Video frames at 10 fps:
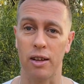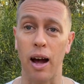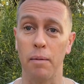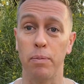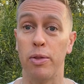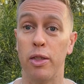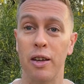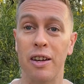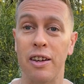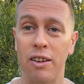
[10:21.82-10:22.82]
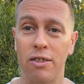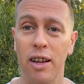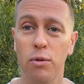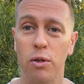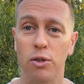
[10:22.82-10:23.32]
Indian
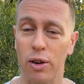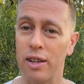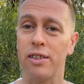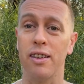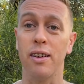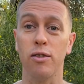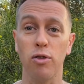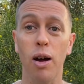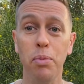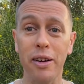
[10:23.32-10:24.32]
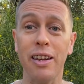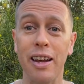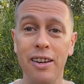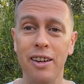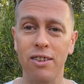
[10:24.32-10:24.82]
sandalwood trees, try blending
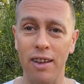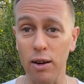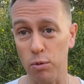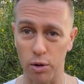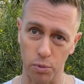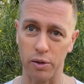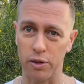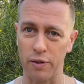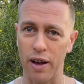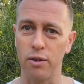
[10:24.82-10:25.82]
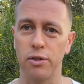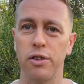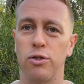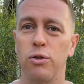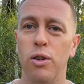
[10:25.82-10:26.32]
Indian sandalwood with Davana
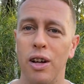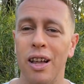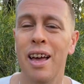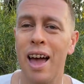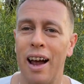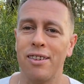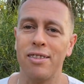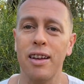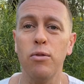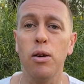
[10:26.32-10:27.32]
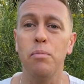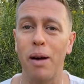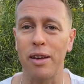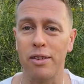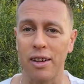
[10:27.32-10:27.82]
essential oil and see what
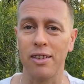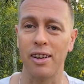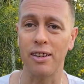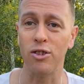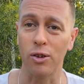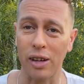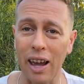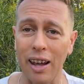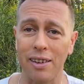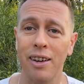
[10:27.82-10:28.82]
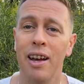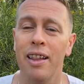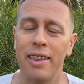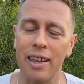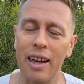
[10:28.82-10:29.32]
amazing scent you get.
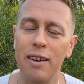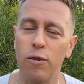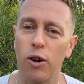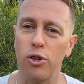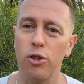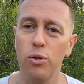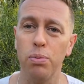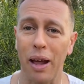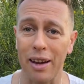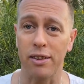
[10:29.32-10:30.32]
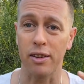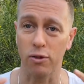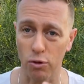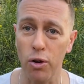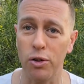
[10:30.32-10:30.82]
There you've got two plants that
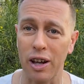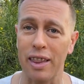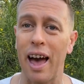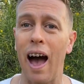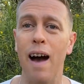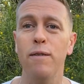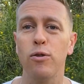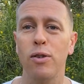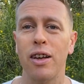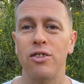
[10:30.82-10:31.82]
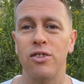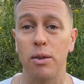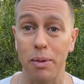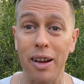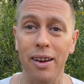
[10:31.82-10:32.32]
grow together, have a
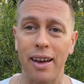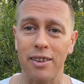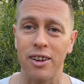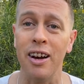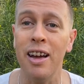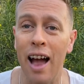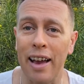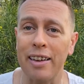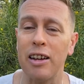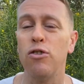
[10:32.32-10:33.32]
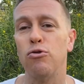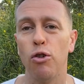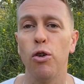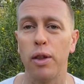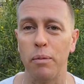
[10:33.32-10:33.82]
relationship in nature, and you can
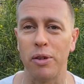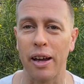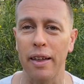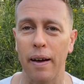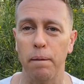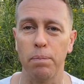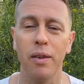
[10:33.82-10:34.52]
draw them together.